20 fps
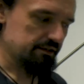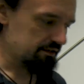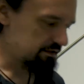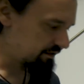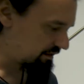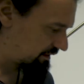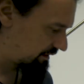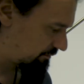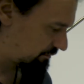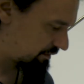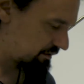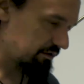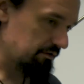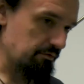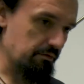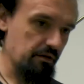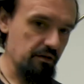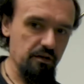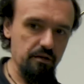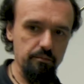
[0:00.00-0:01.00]
to see what's
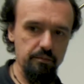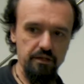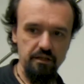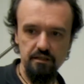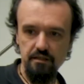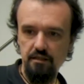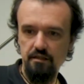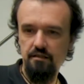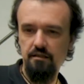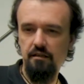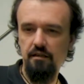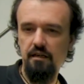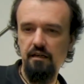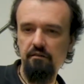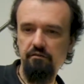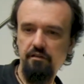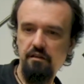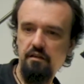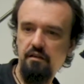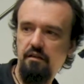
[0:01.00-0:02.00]
going on because I still
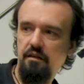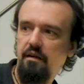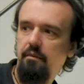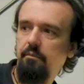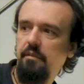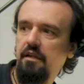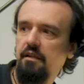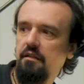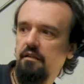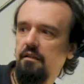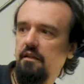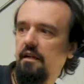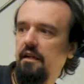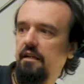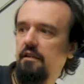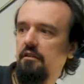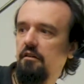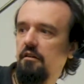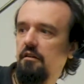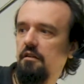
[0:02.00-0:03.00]
have the ambient
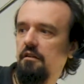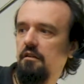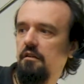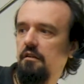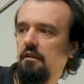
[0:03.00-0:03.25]
light on.